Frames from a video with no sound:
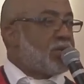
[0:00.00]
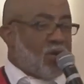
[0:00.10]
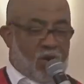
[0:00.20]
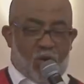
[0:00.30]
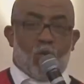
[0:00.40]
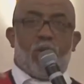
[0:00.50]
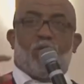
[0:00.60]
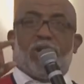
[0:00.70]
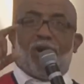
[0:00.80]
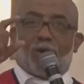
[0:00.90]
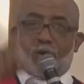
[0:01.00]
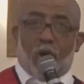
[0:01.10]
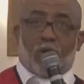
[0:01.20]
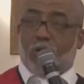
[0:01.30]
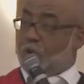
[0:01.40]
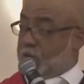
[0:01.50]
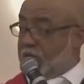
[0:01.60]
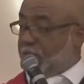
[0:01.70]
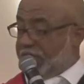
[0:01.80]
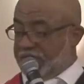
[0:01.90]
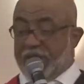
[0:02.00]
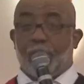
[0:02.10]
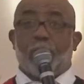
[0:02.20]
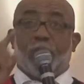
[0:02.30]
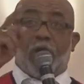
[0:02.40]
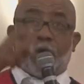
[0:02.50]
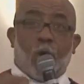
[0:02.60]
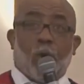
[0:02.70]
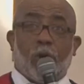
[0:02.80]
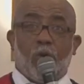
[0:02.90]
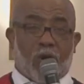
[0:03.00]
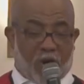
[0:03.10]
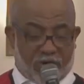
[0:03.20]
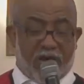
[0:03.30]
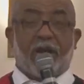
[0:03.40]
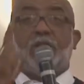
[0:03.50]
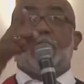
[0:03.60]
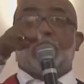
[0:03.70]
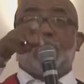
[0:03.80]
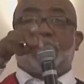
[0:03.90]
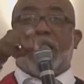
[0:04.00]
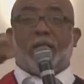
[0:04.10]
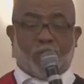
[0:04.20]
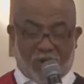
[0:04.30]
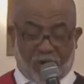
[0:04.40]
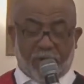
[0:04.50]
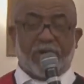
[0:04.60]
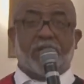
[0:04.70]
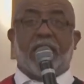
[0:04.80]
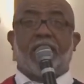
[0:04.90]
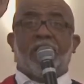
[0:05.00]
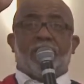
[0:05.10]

So when we go to Roku, we're already there. When we go to Hulu, we're already there. YouTube channel, we're already there.